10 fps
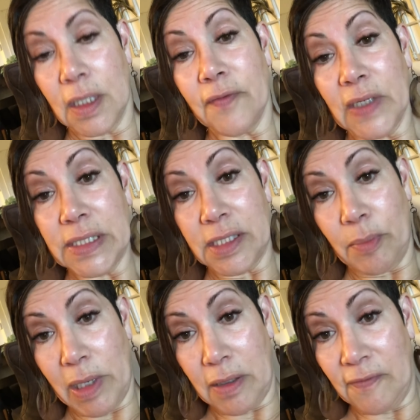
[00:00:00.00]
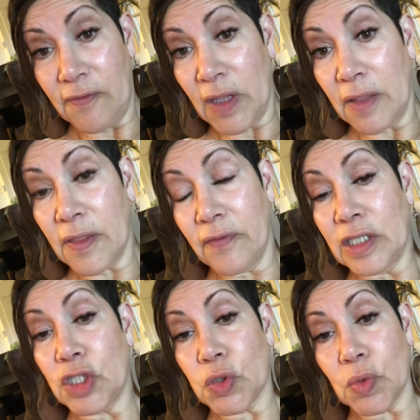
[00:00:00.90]
If I step out in faith, if
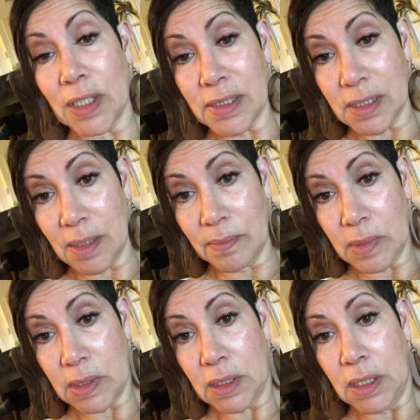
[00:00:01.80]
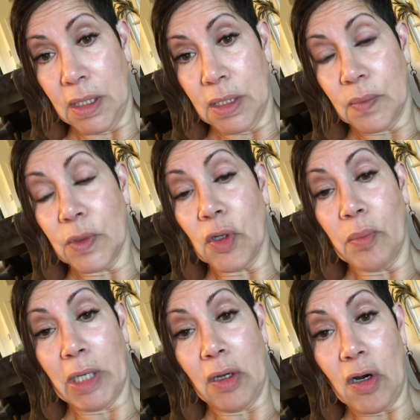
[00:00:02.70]
I trust Him with
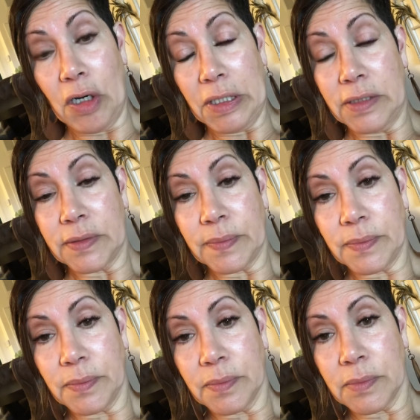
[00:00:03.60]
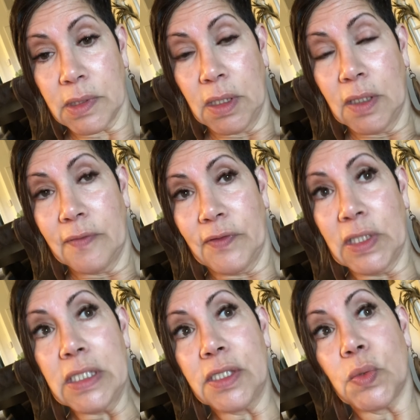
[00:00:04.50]
all my heart, for
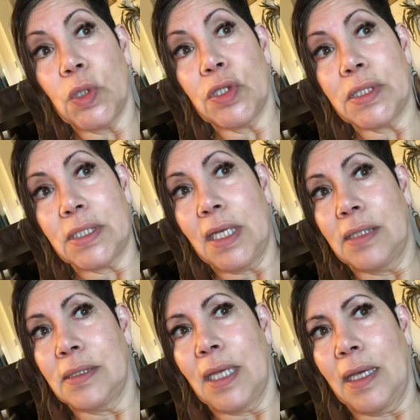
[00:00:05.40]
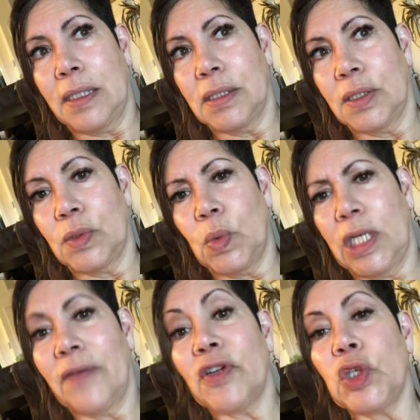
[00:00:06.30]
His word says that
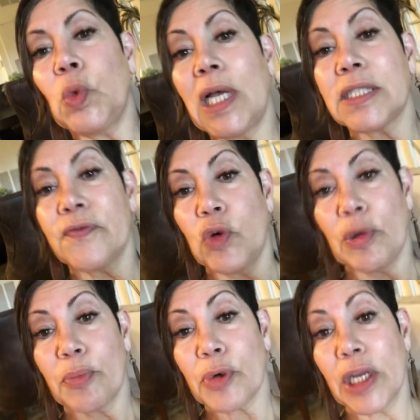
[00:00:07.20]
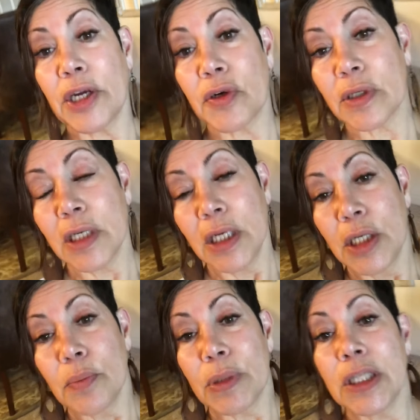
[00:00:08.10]
Whatever you ask for in prayer,
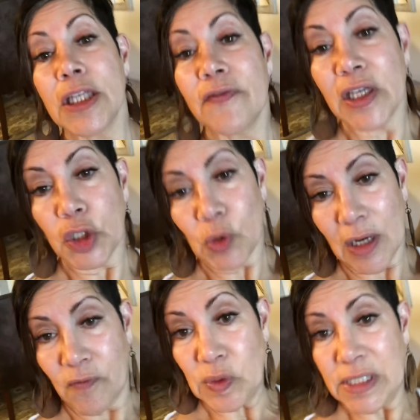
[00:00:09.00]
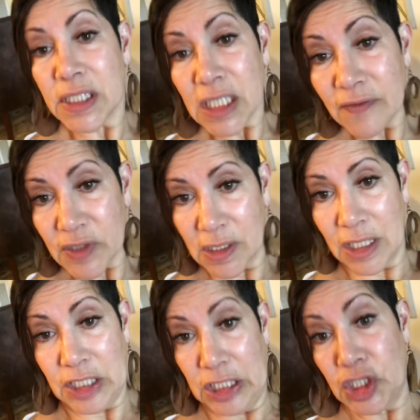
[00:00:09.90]
believe that you have received it
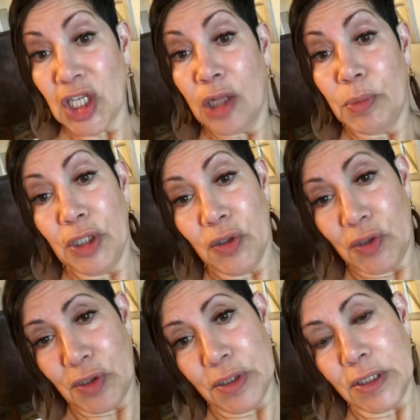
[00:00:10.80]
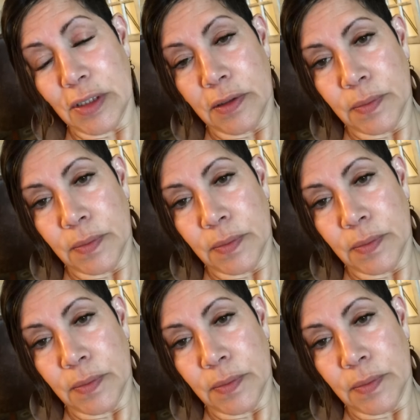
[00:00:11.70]
and it shall be yours.